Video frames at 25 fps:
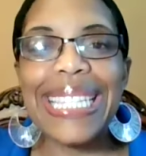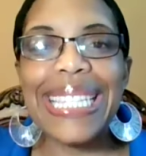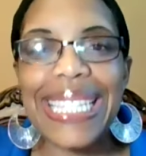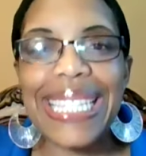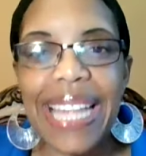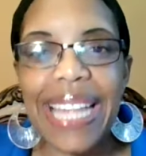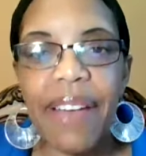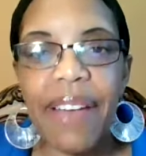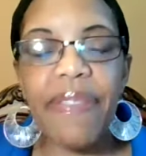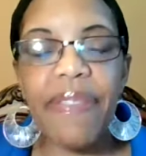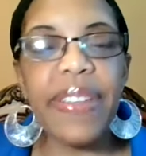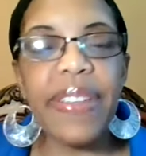
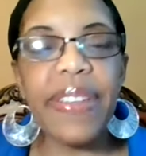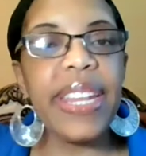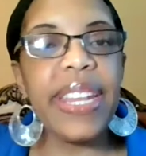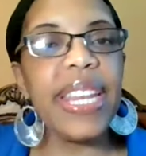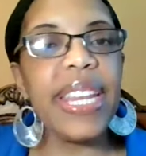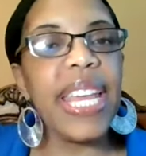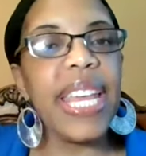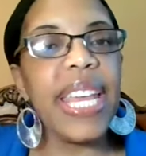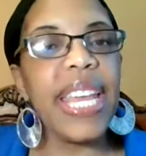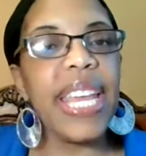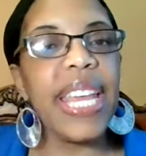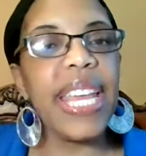things
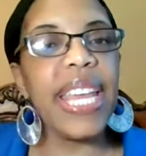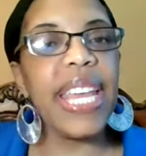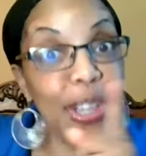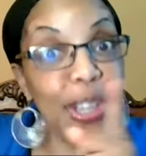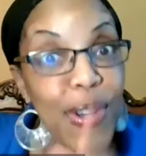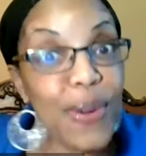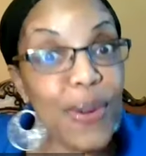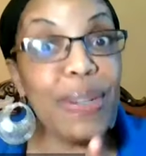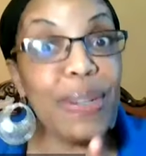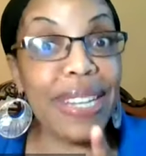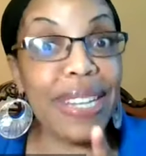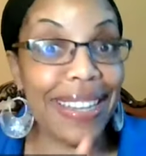that
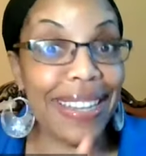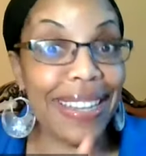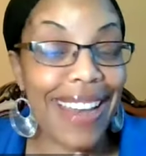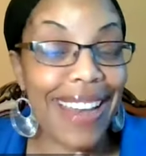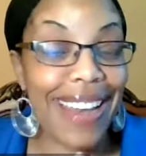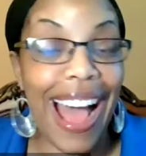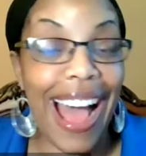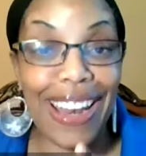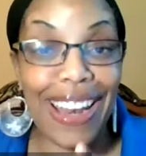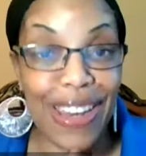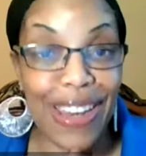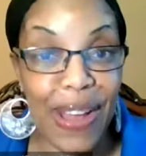you did
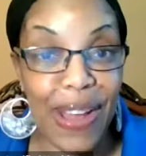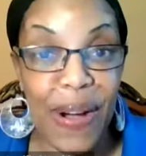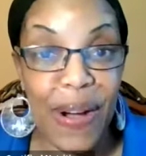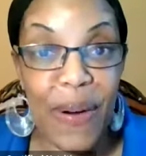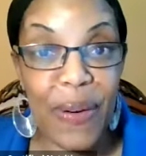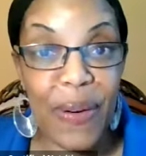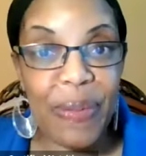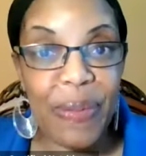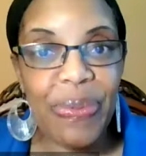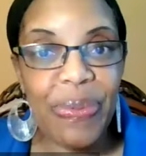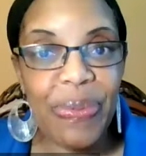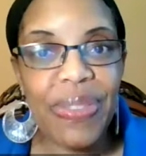not
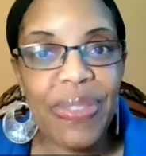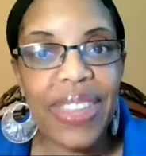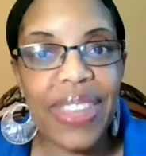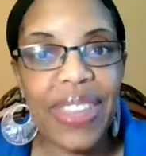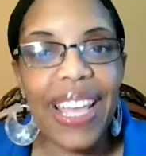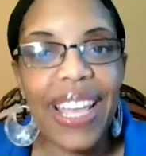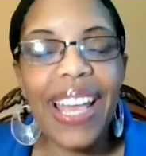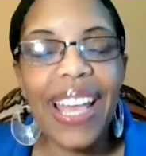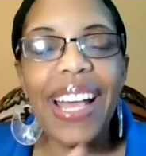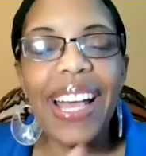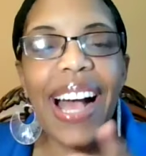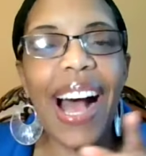know.
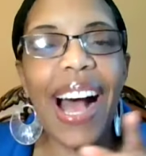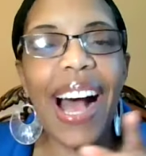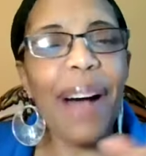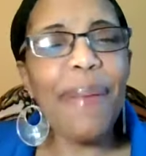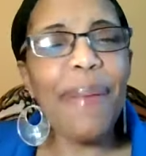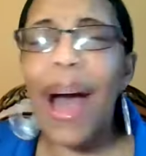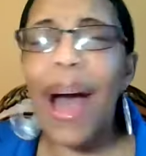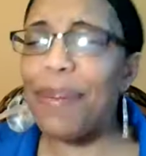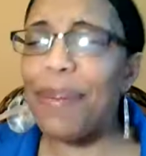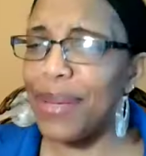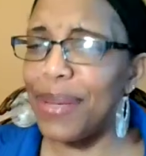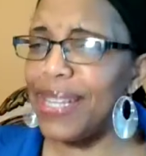Um, how
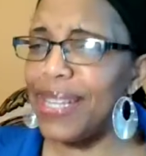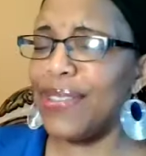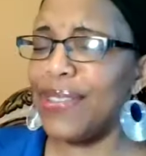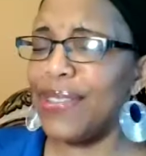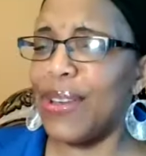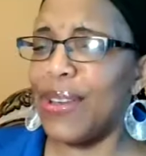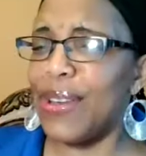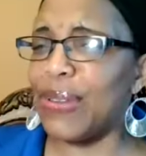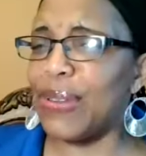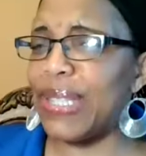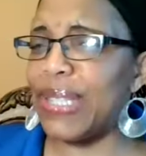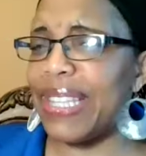many of those
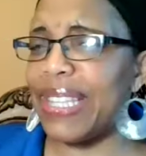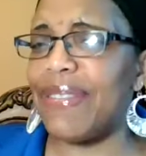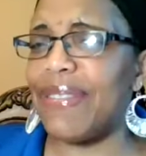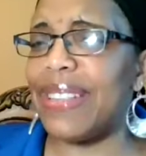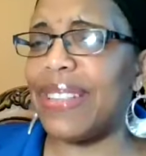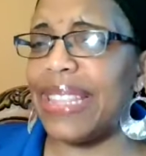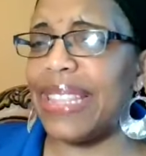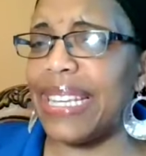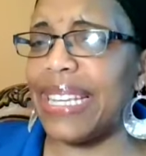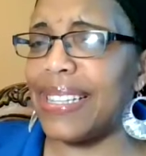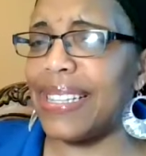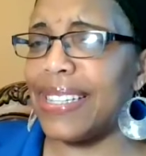seven things
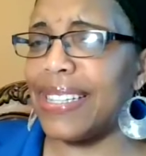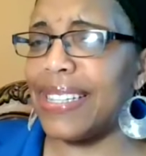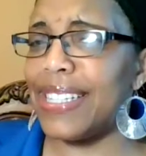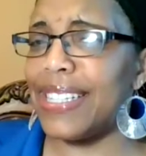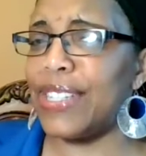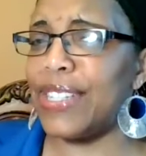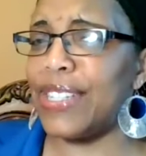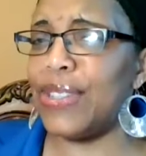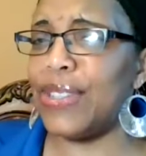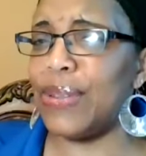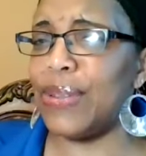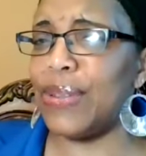did you know?
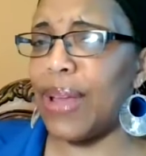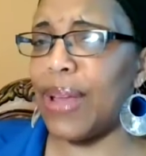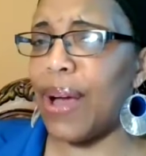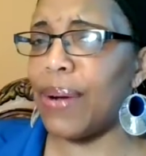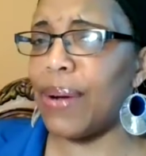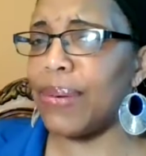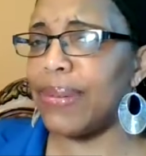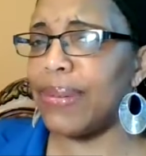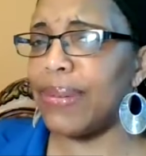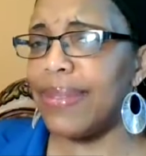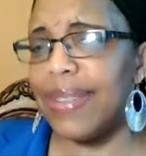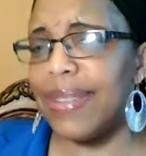
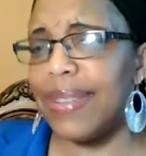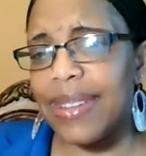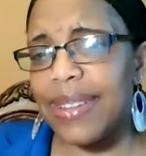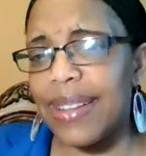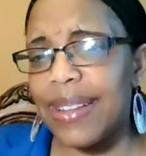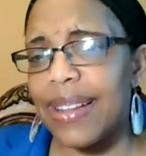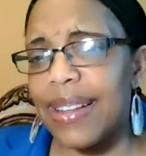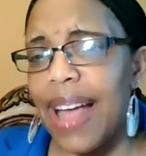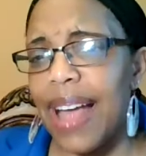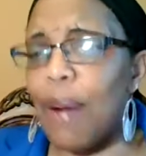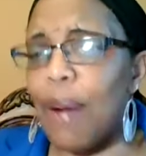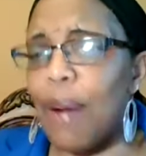I
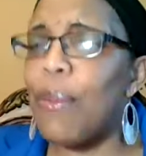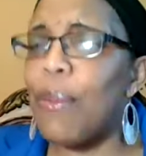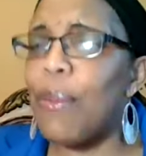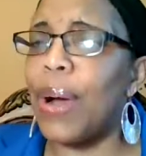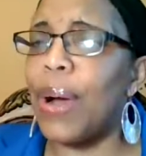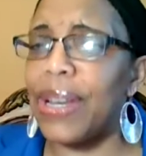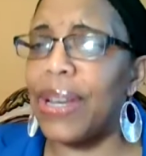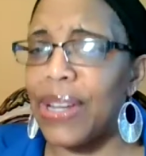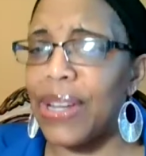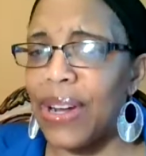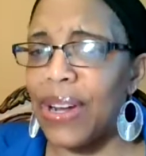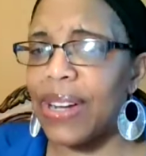wonder.
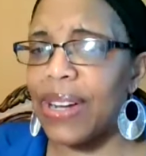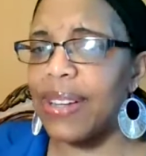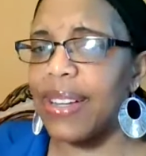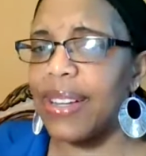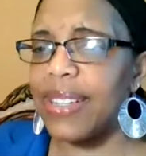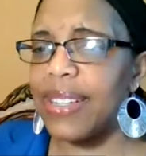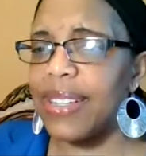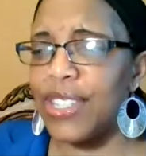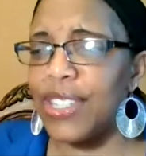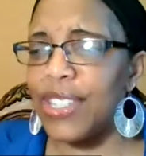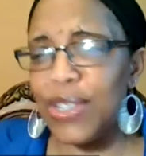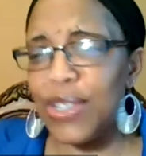Did you know them
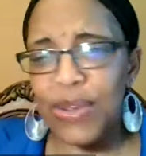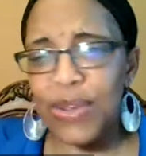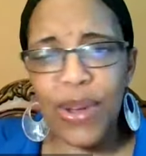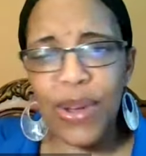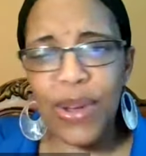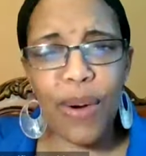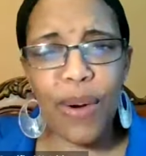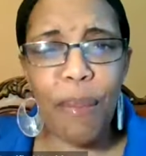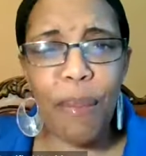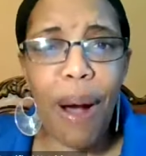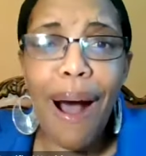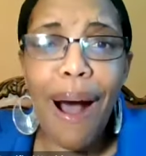all? Did you
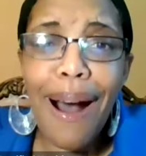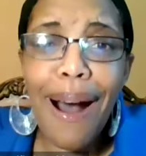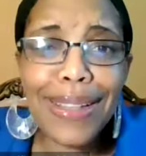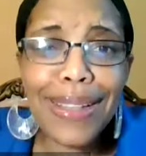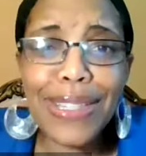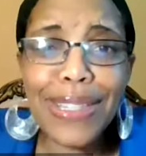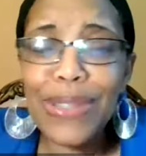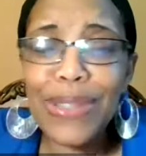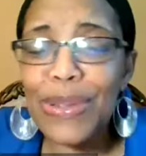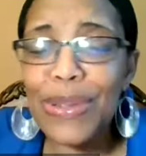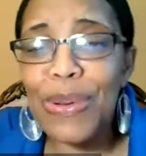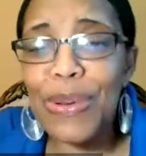know them some?
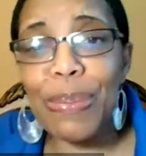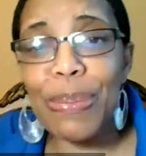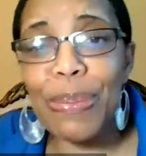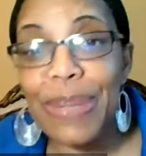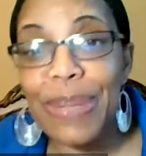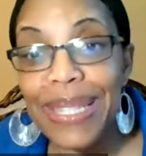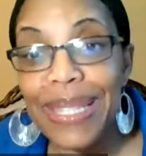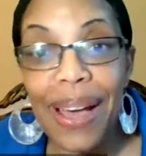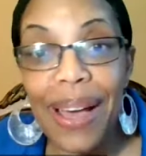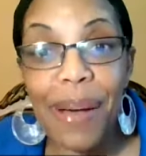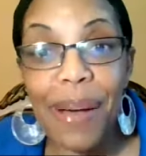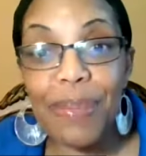Did you know a
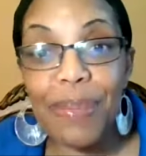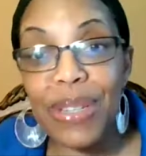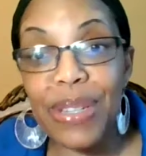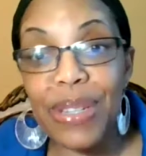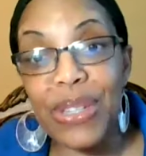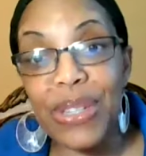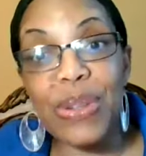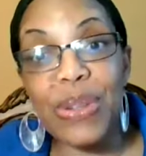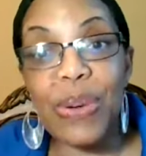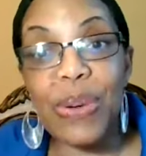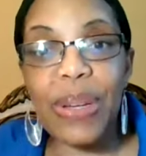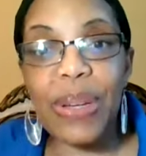little?
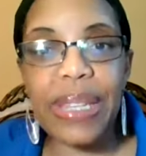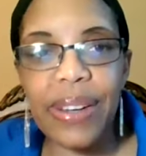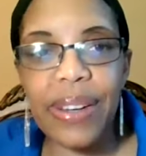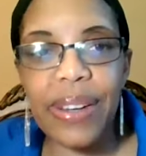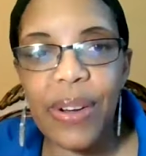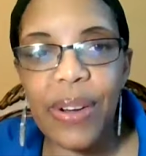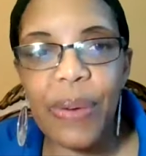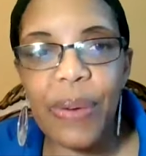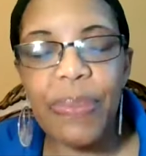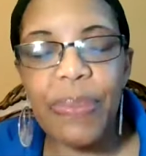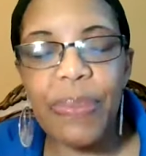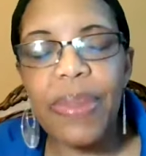
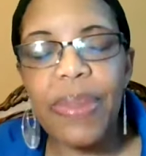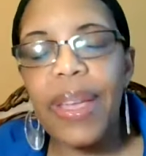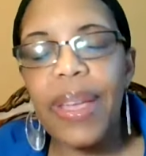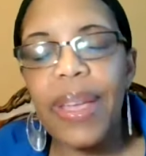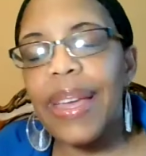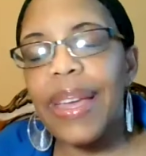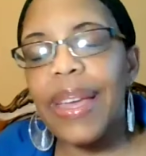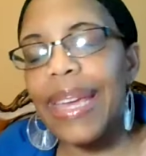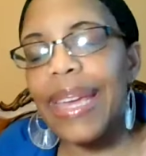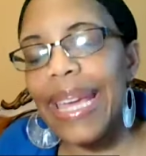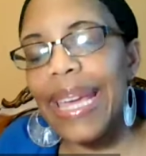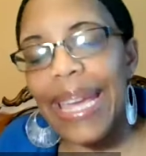Anyways, I hope
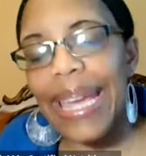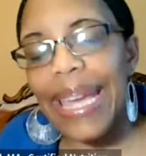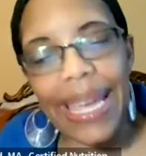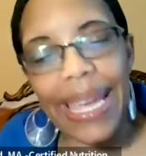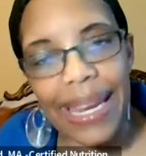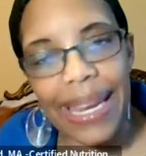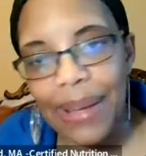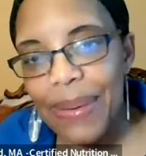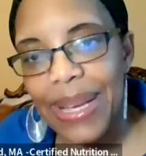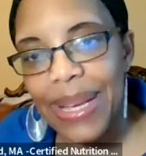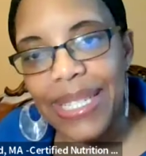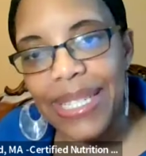that's
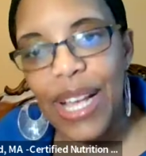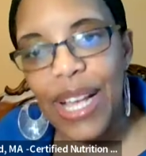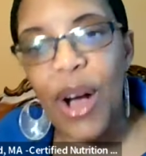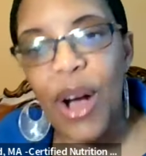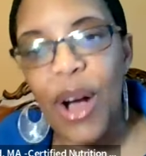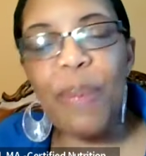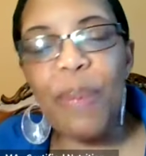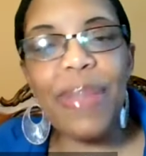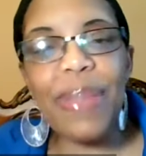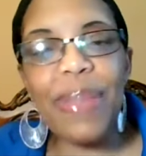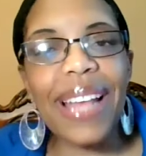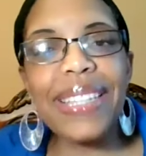helpful for you.
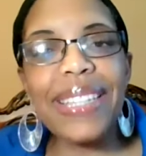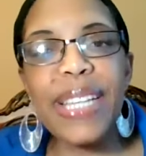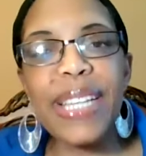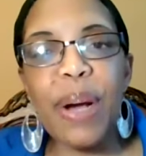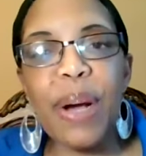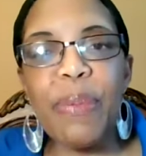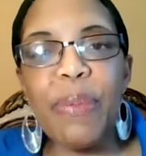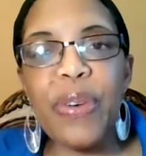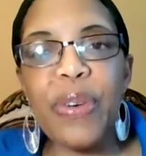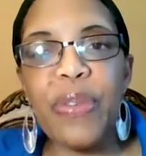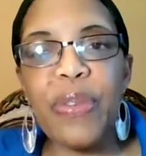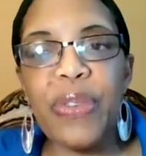
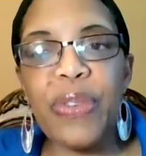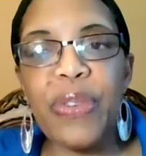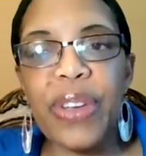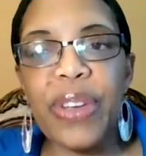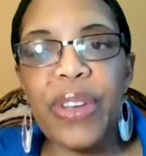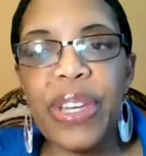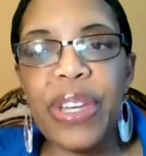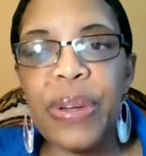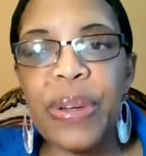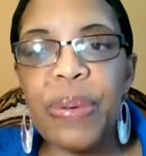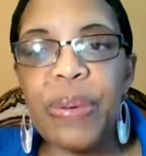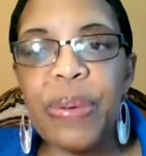Peace and
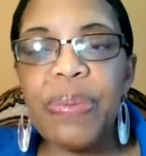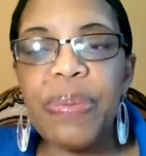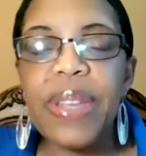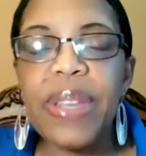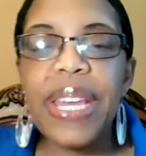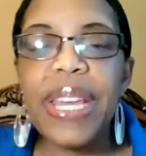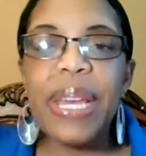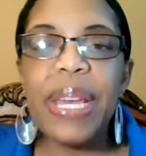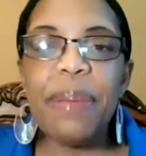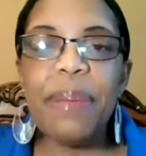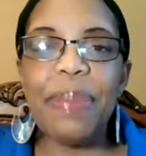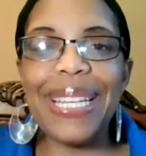blessings.
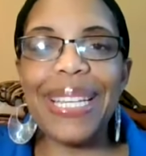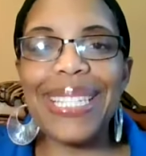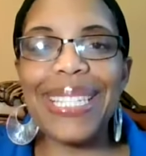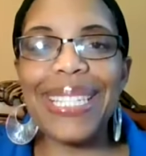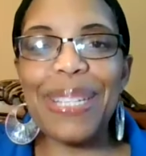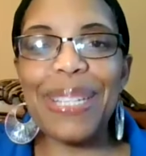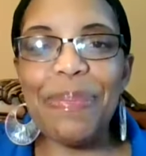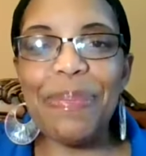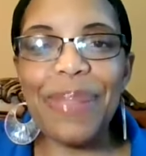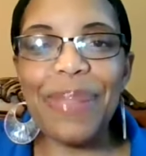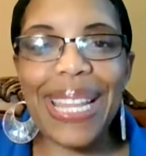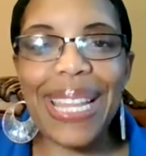Take care.
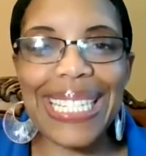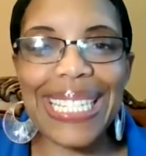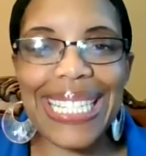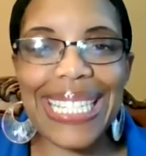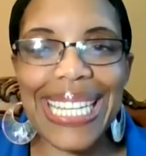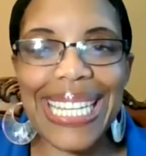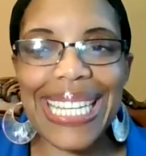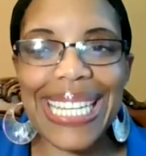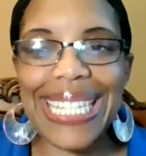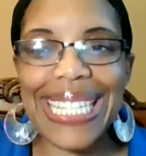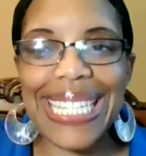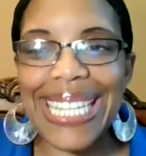
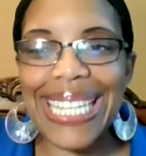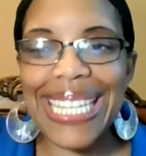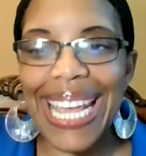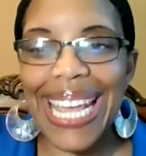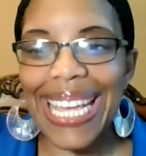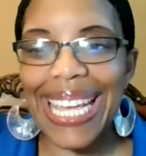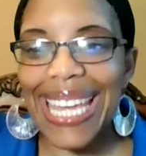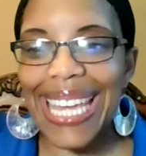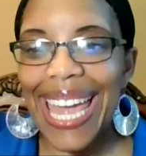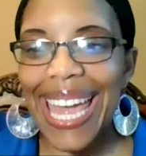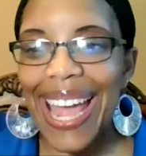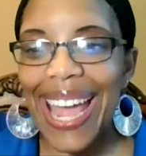And
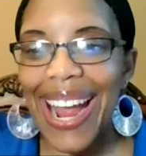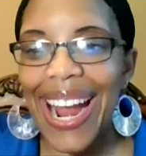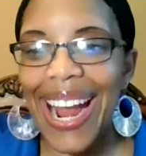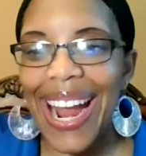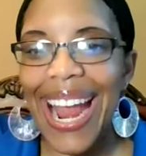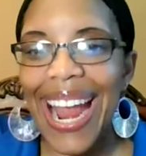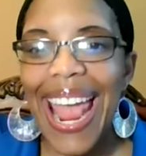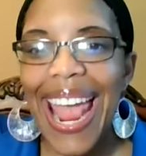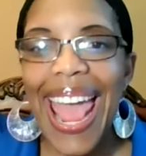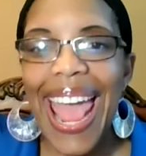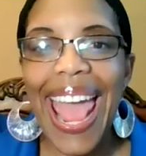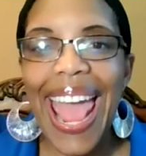I'll
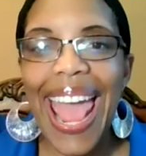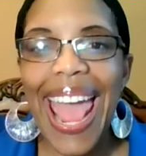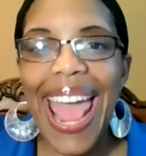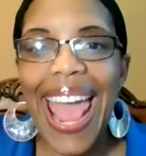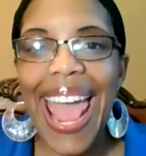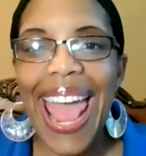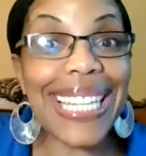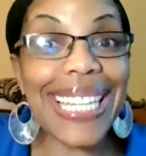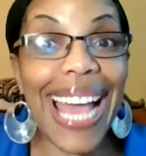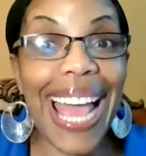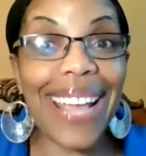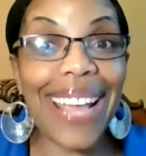see you
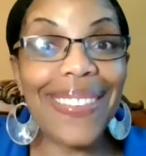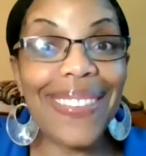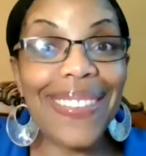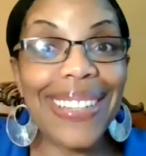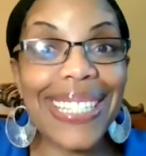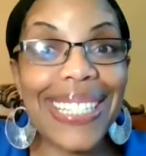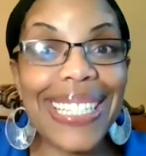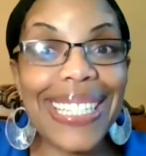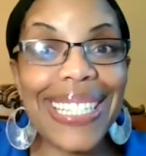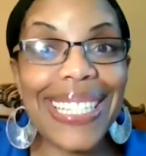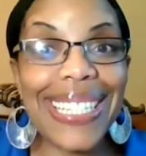next time.